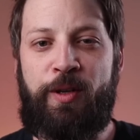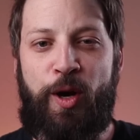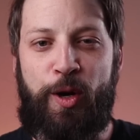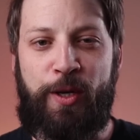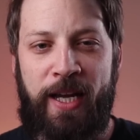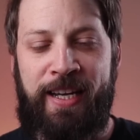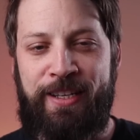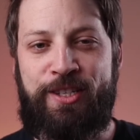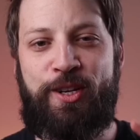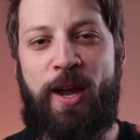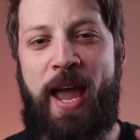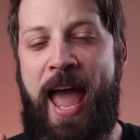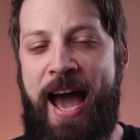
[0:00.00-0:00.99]
Okay,
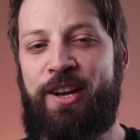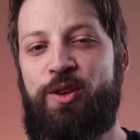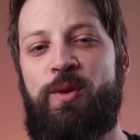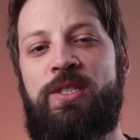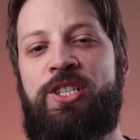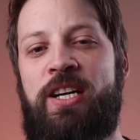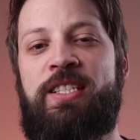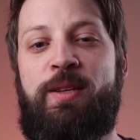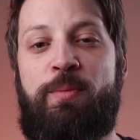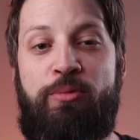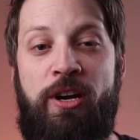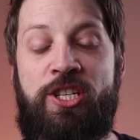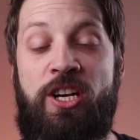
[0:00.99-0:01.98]
so how do you adjust the
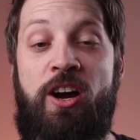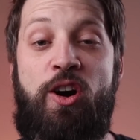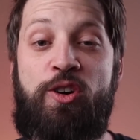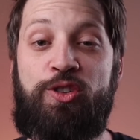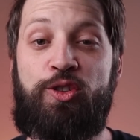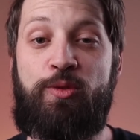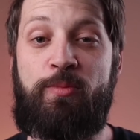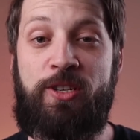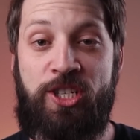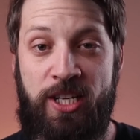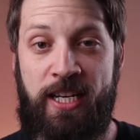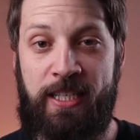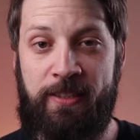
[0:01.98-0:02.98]
pressure on your
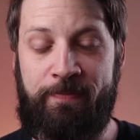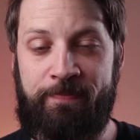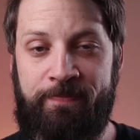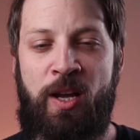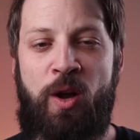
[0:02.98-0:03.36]
machine?